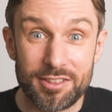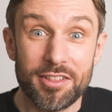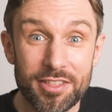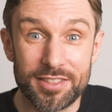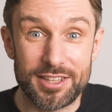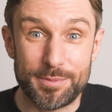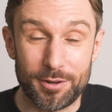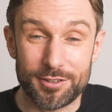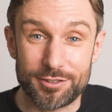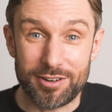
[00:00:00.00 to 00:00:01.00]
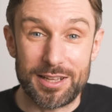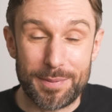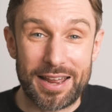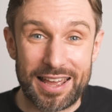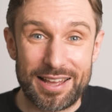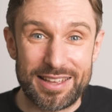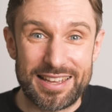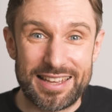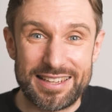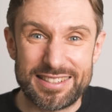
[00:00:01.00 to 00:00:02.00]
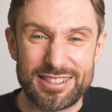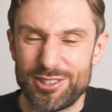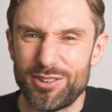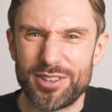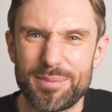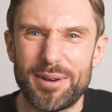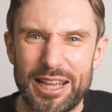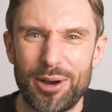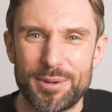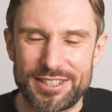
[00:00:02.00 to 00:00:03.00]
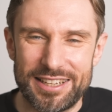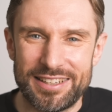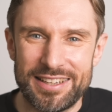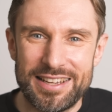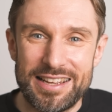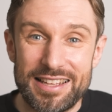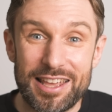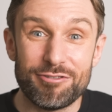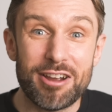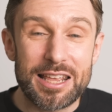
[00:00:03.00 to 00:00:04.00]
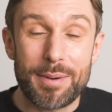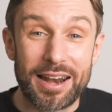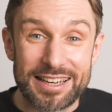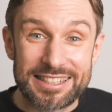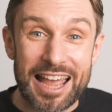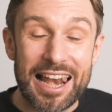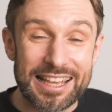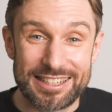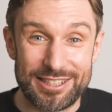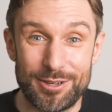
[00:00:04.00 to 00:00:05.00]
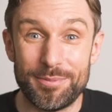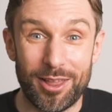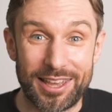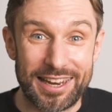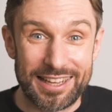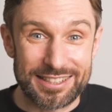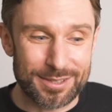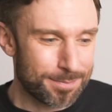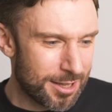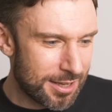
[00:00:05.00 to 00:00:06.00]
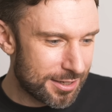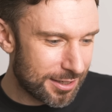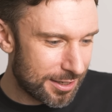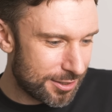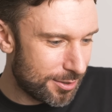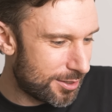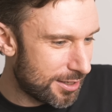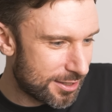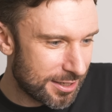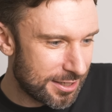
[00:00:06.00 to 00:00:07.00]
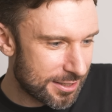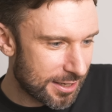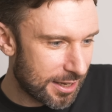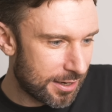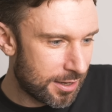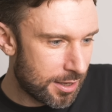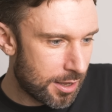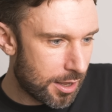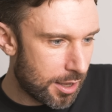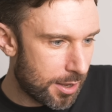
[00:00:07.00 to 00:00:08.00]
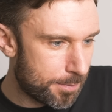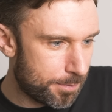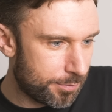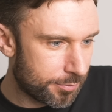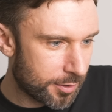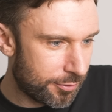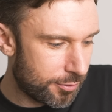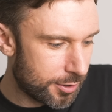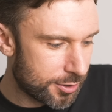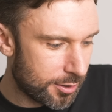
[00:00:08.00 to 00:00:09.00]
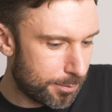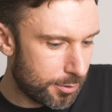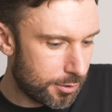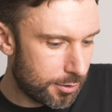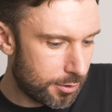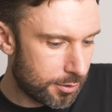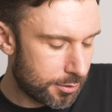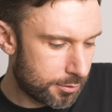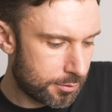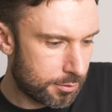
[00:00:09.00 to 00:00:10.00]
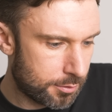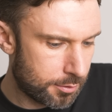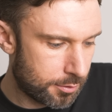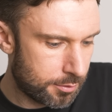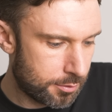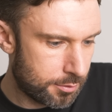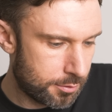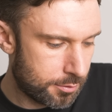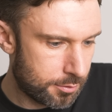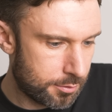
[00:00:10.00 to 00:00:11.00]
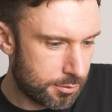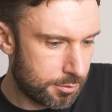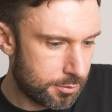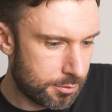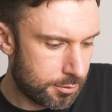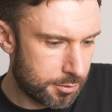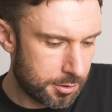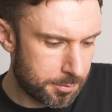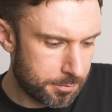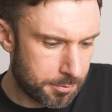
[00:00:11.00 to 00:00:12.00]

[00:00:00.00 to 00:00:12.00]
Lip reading: other thing these models are really bad at is sort of the complete opposite. They're really bad at telling it to you like it is. So let's use these cities again. For example, hang on, Wellington doesn't end with a letter N.